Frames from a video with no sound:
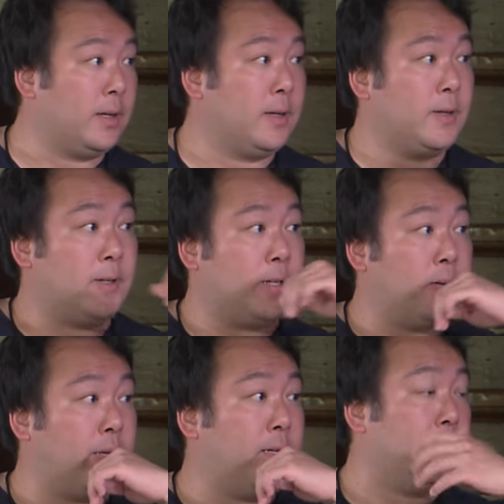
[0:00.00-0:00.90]

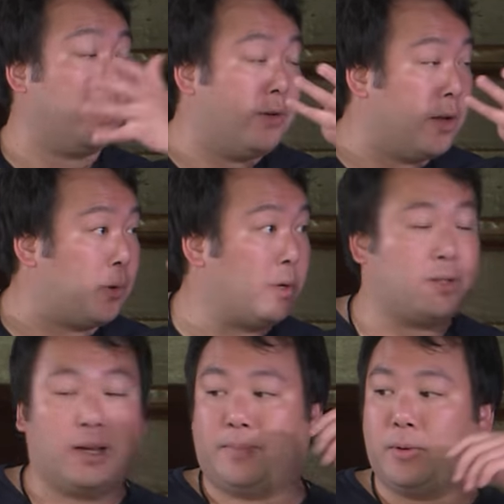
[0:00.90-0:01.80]
And another
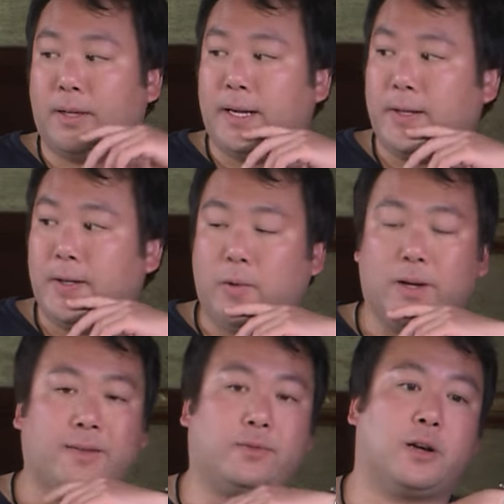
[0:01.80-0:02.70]
example that you and
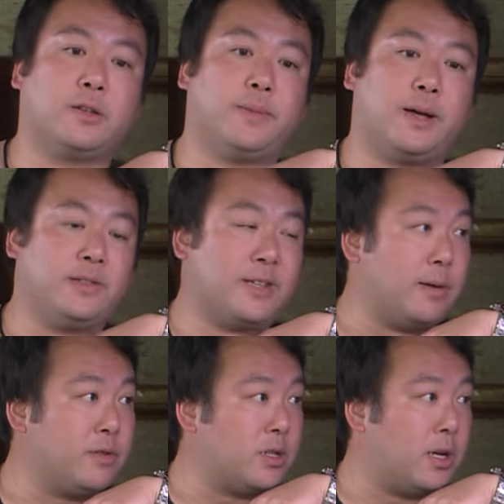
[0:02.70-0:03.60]
I have talked about is
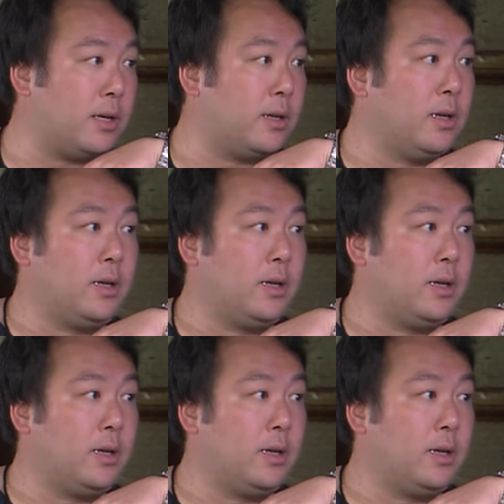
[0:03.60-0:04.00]
Amazon,